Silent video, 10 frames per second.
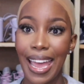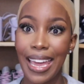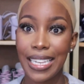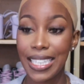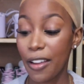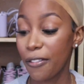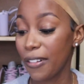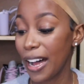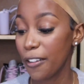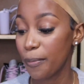It is a
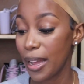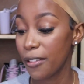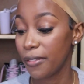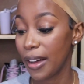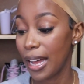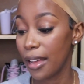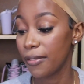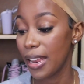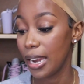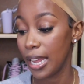
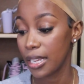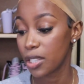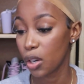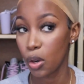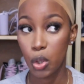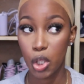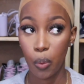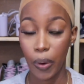5x5 lace closure